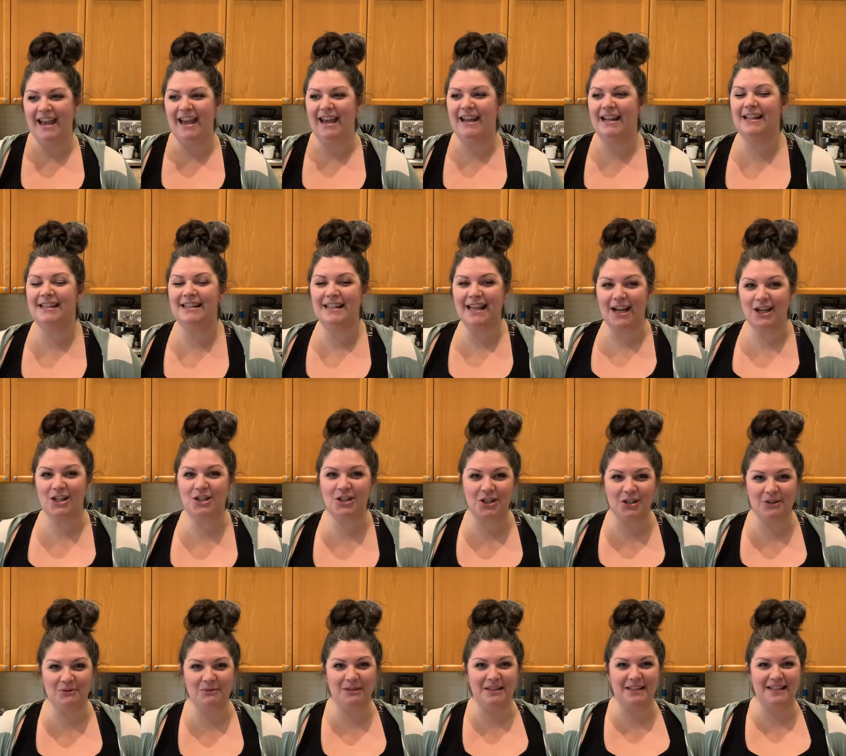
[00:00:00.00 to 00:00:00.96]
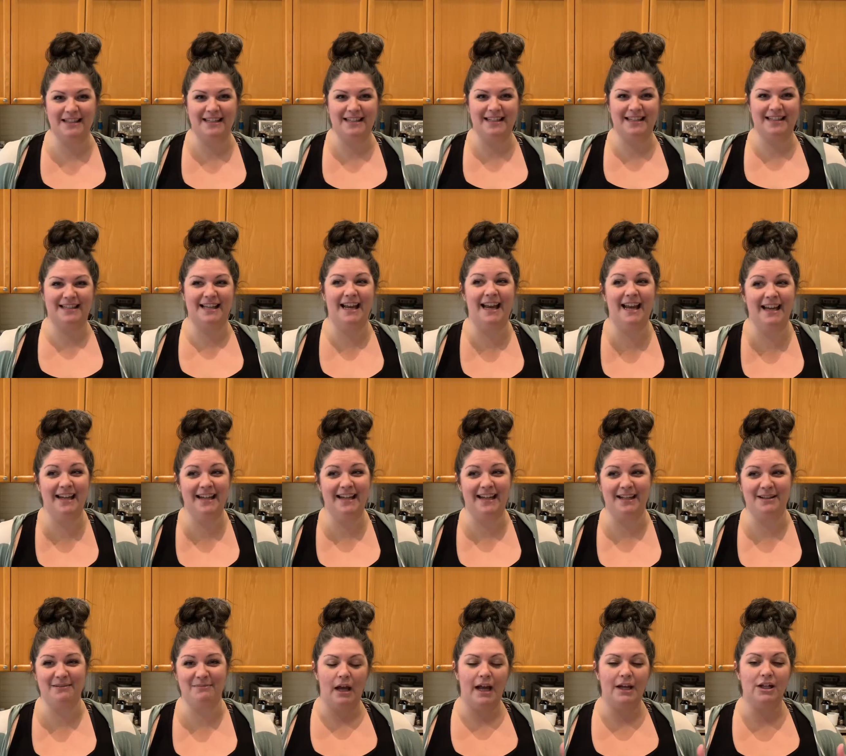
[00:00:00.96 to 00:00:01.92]
And it's actually really
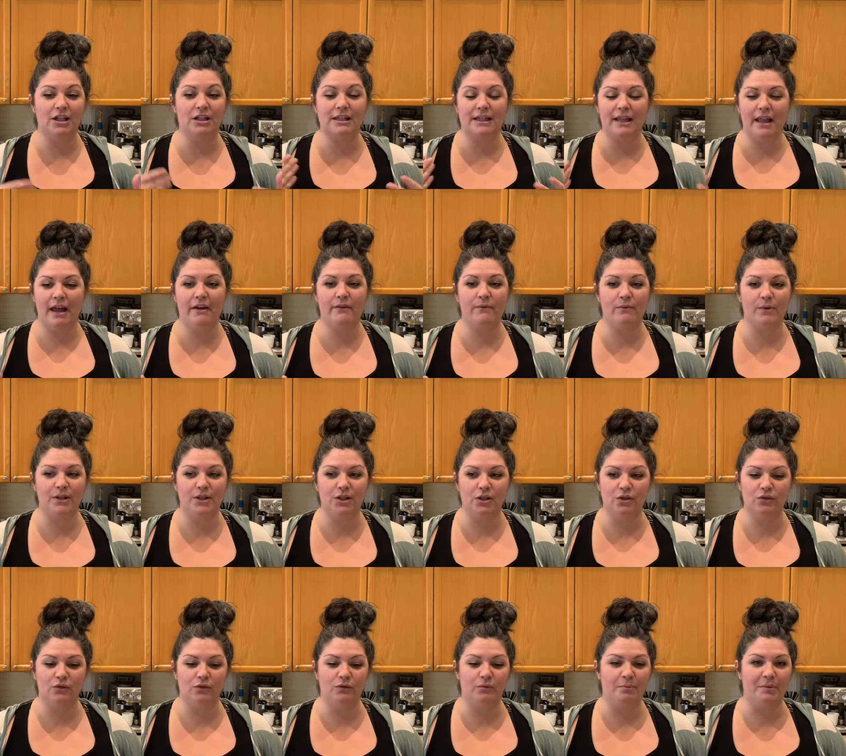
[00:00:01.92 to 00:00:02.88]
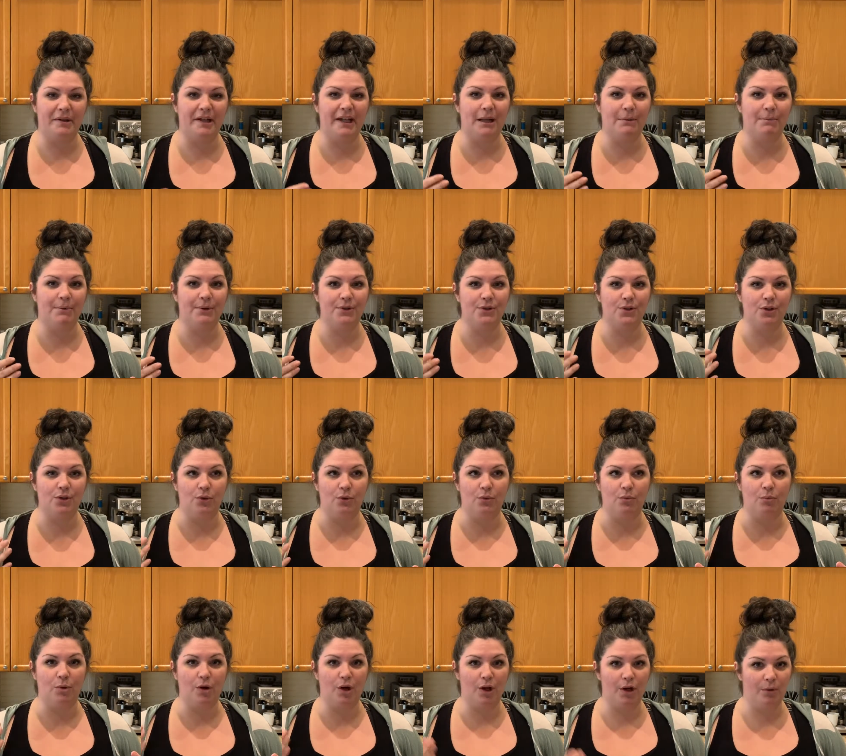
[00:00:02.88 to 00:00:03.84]
exciting. I just love when you've been able to
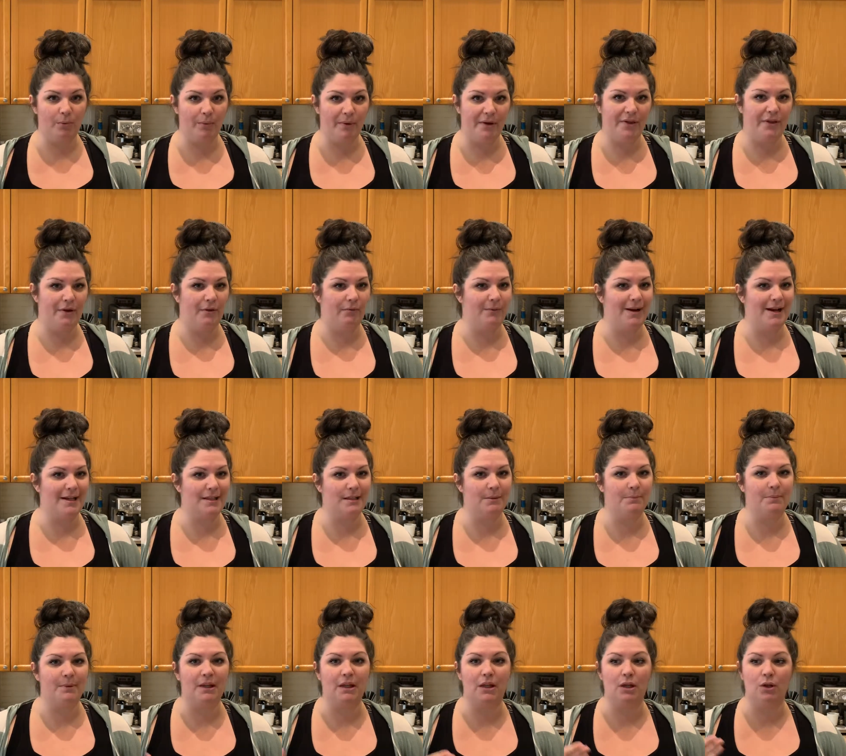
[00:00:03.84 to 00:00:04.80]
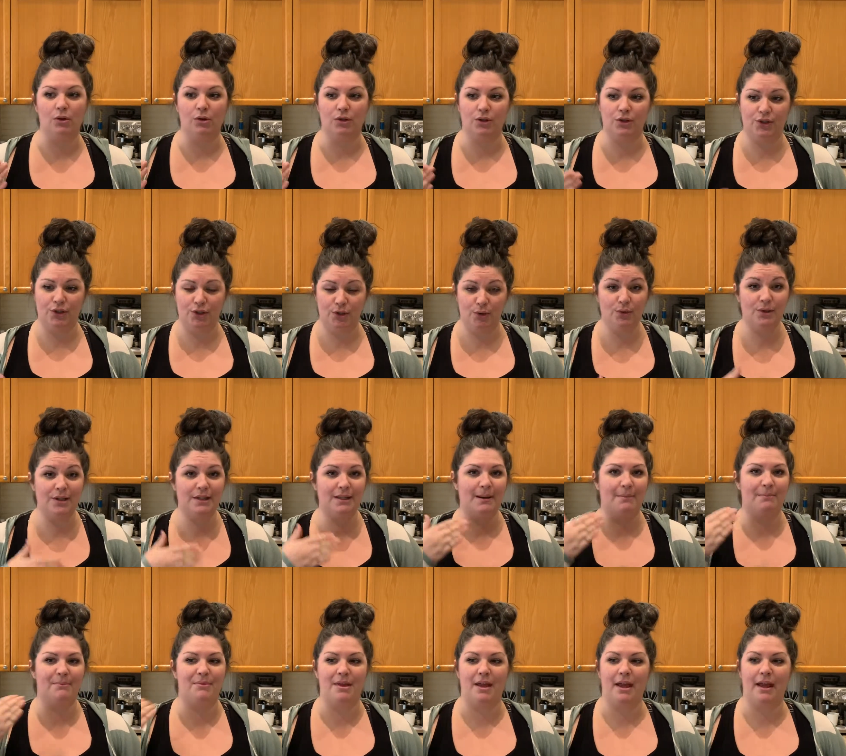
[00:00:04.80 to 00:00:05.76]
work with a recipe or do
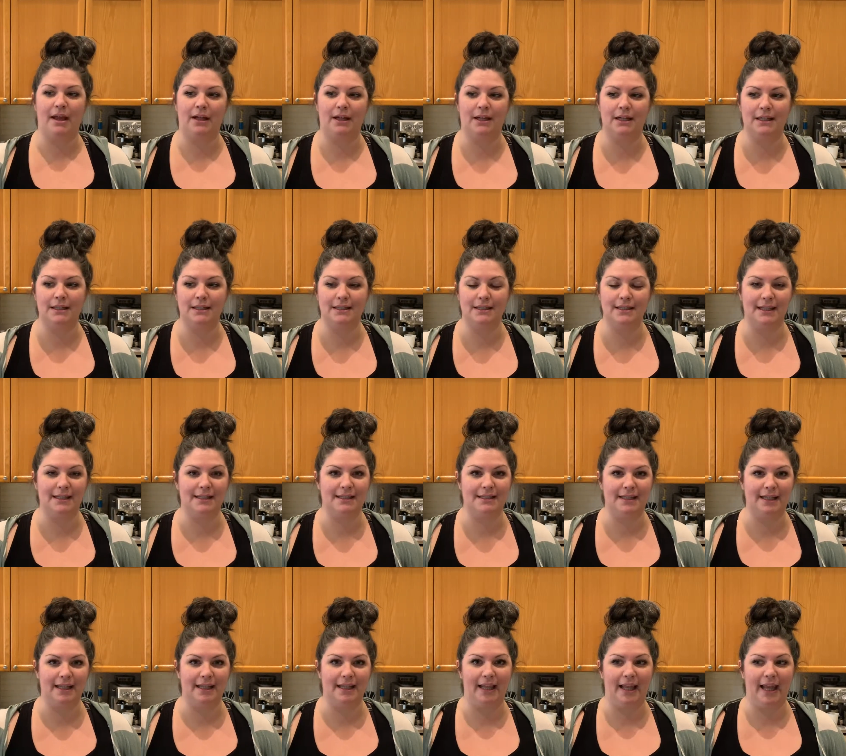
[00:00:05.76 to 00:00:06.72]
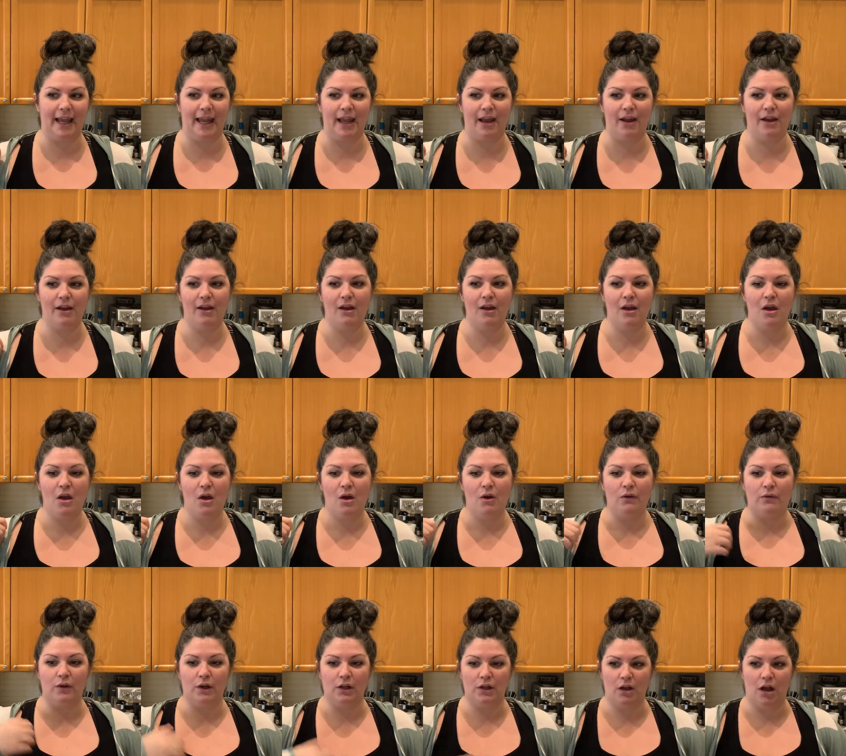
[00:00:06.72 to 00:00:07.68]
something consistently
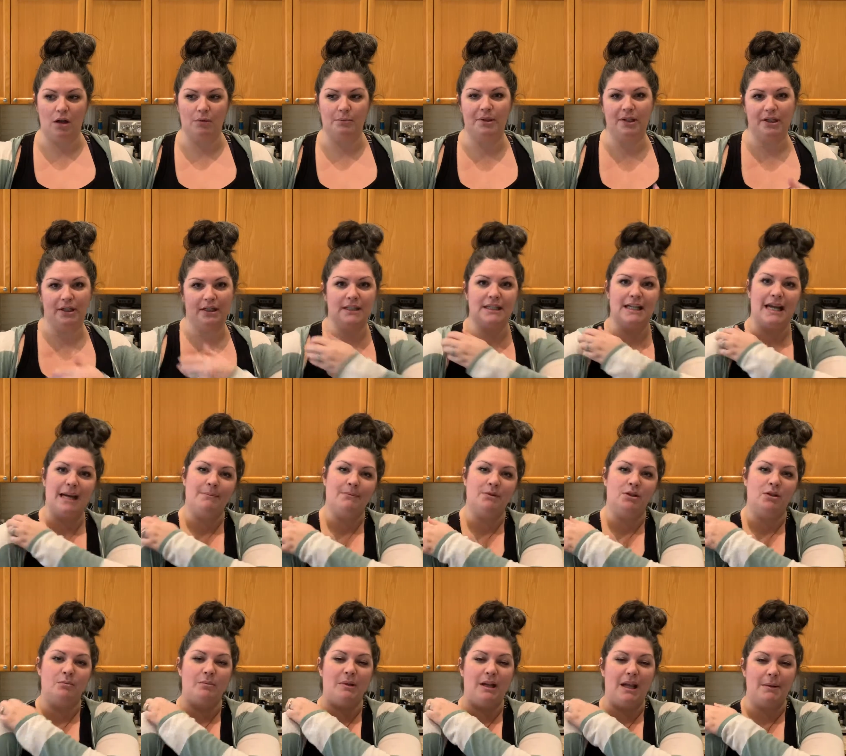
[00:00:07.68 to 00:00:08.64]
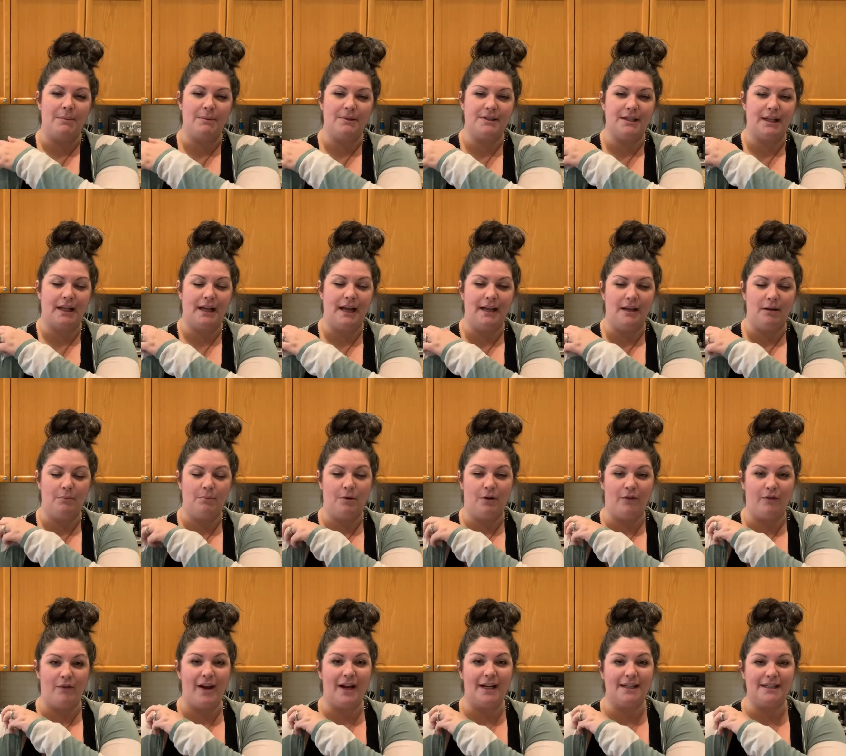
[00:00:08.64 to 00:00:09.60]
for a long period of time and you've been able to kind of
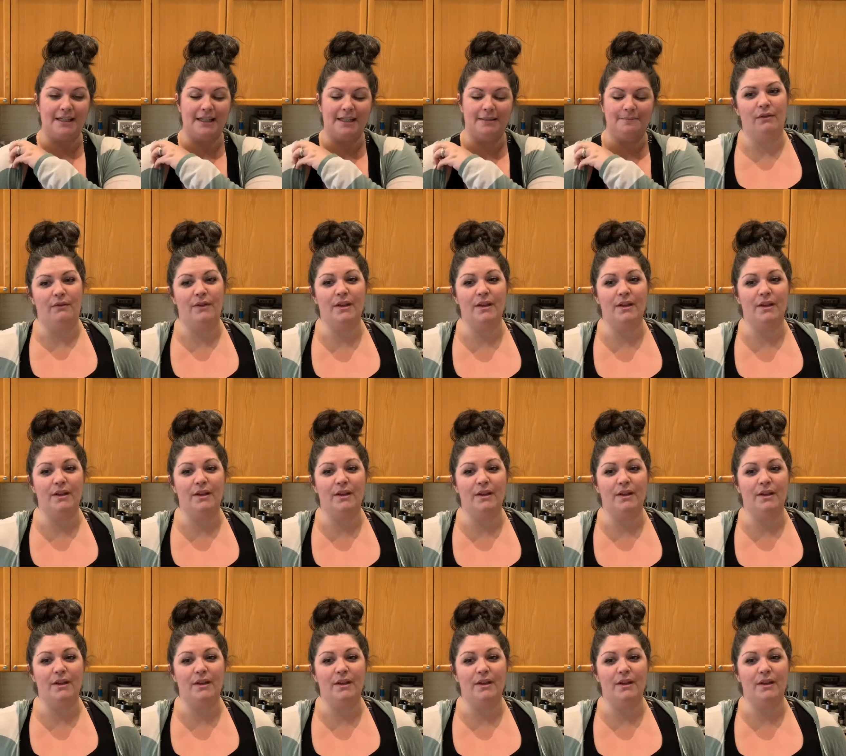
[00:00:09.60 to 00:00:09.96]
perfect it.